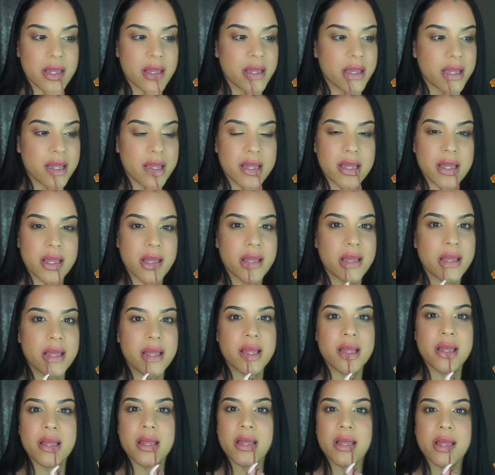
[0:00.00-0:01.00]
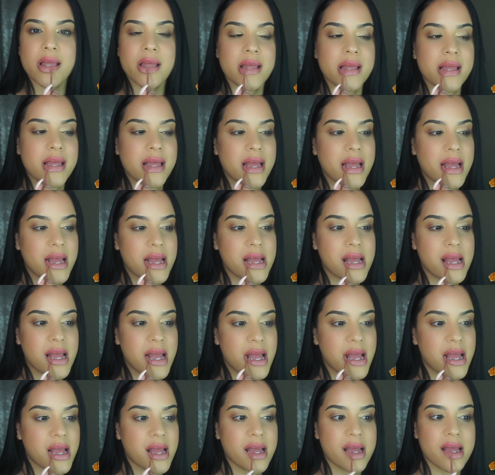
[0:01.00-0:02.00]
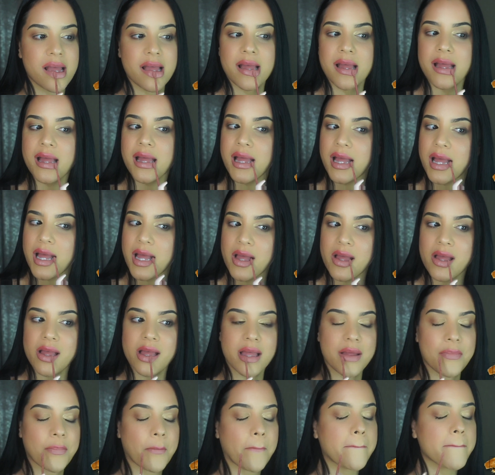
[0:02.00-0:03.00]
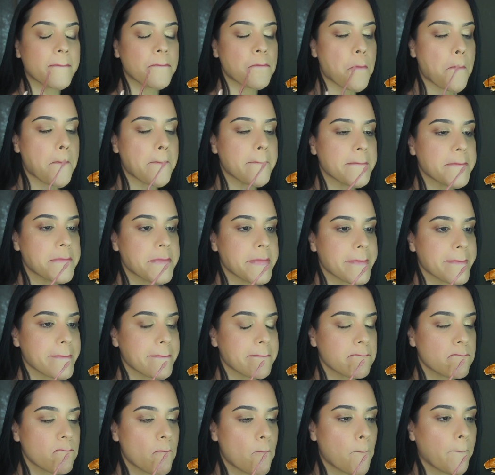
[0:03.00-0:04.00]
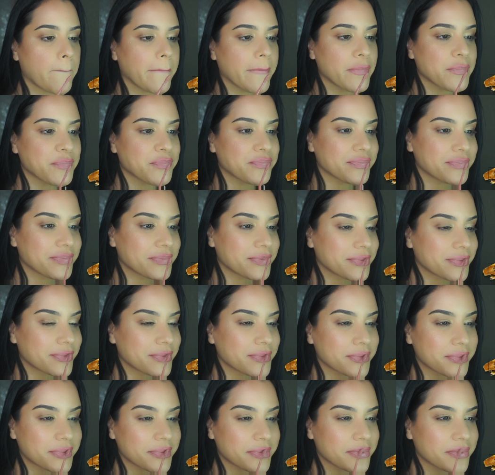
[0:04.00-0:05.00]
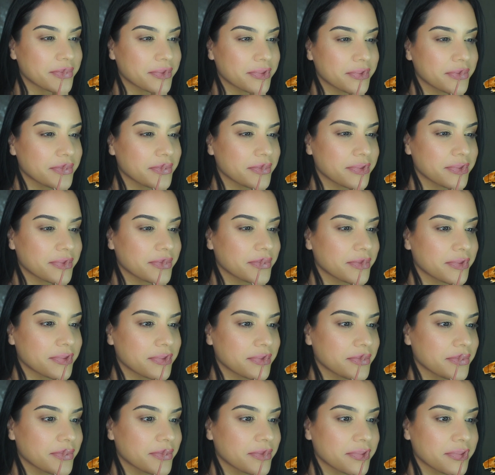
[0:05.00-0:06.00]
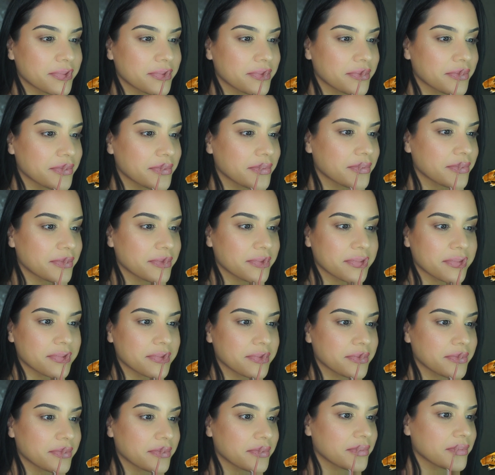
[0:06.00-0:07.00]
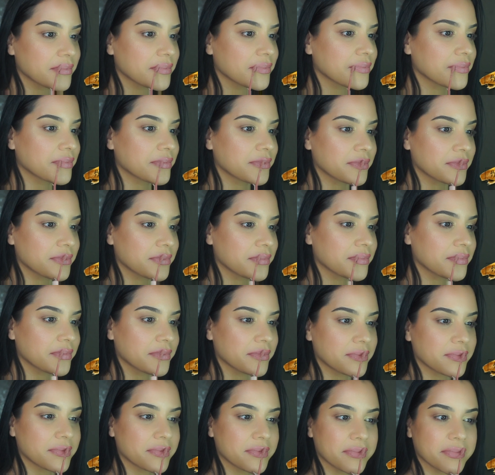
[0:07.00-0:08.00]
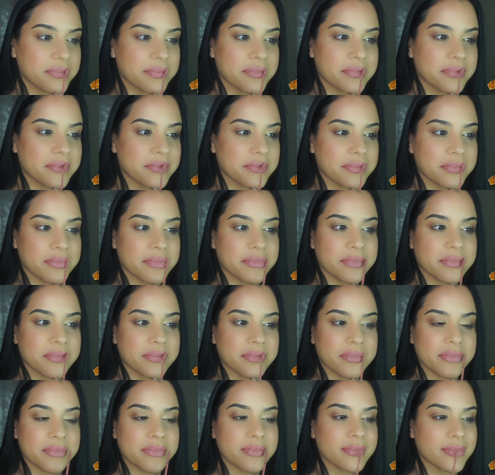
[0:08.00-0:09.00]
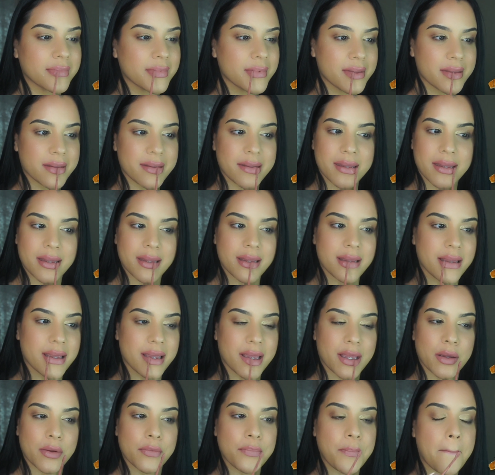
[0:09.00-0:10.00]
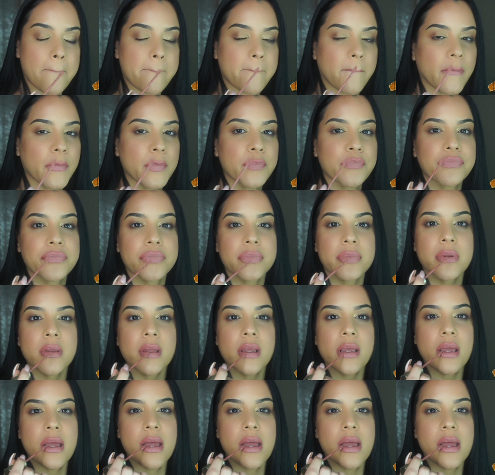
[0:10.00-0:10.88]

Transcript: That's why I do that. You don't have to do that. Whatever works for you. This is another, oh no, this color is from I forgot the name brand, but it's from a Dress Your Face